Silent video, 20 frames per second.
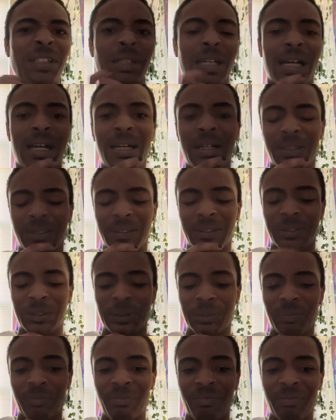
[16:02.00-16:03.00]
Oh.
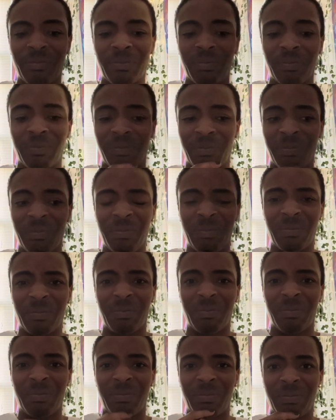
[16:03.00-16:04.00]

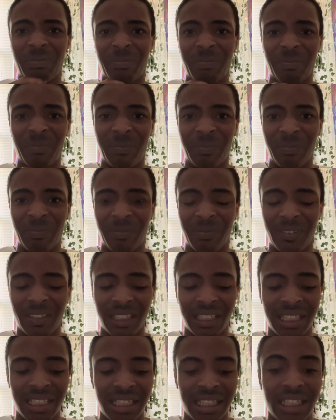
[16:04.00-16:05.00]
Mm-mm.
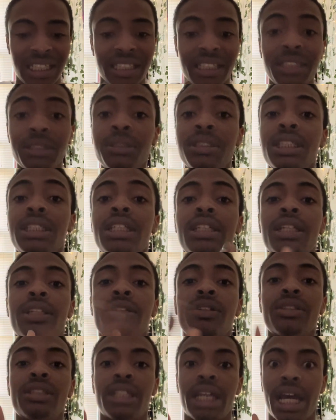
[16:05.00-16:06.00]
This is in
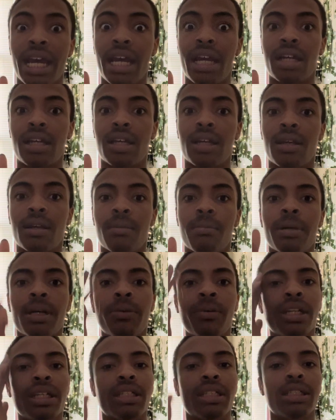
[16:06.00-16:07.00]
another deck,
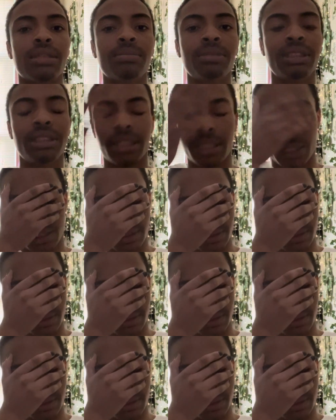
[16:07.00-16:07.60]
but when it comes to...